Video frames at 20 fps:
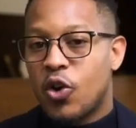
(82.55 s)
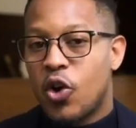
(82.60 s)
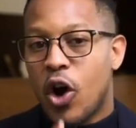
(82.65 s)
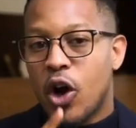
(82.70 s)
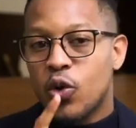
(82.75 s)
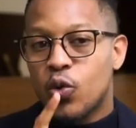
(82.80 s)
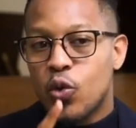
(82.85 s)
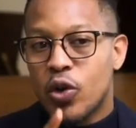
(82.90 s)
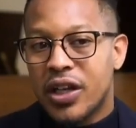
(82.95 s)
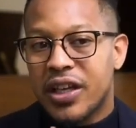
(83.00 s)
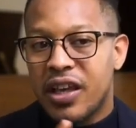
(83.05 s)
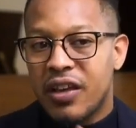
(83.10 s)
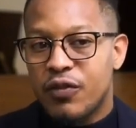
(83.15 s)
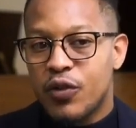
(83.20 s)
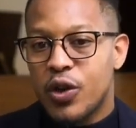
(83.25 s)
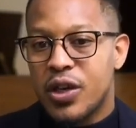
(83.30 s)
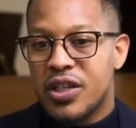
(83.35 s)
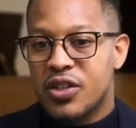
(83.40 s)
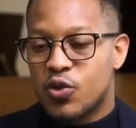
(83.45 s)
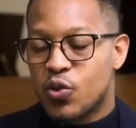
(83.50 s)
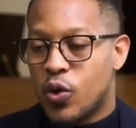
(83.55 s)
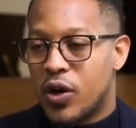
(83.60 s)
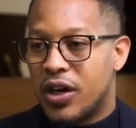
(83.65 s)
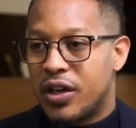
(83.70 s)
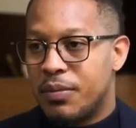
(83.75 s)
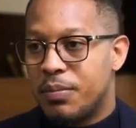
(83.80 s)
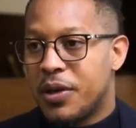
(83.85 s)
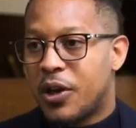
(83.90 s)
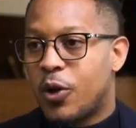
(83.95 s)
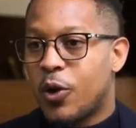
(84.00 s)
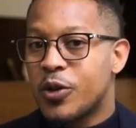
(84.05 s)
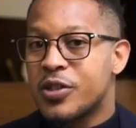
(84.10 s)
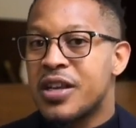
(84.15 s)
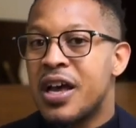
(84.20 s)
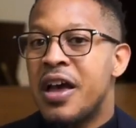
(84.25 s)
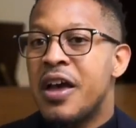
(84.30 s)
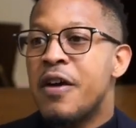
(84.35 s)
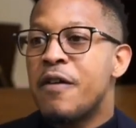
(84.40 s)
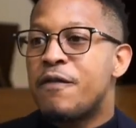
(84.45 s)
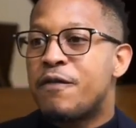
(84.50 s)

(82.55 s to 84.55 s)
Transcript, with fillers: God will give you His word because